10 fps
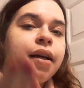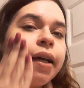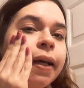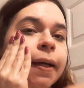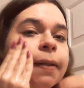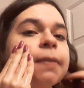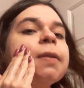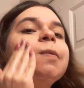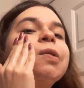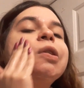And I'm
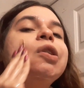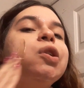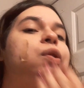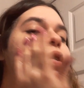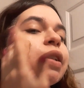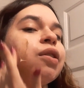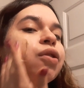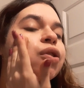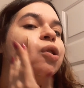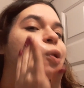just going to use
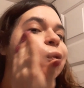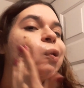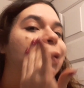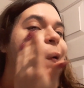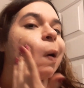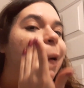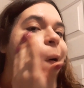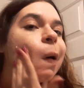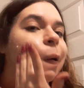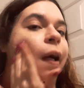this to
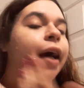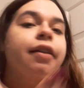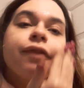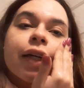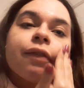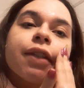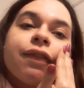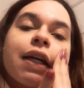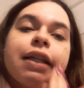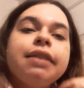kind of get rid of
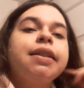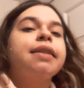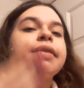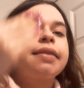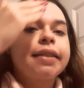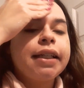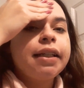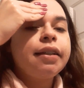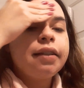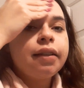any dead
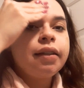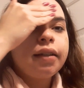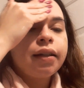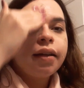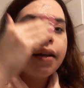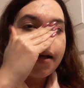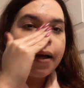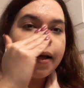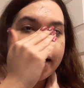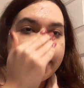skin.
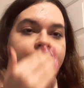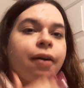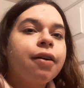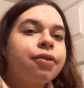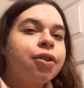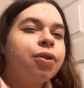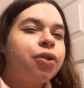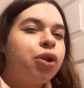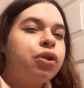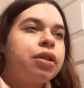And also
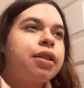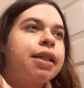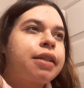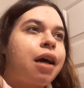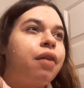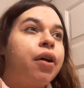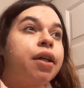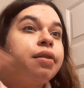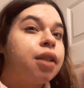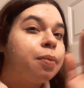use this as kind of like
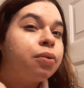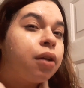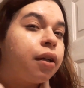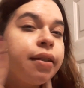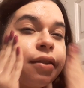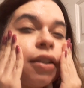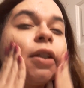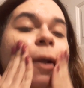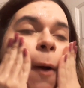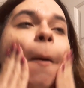a double cleanser.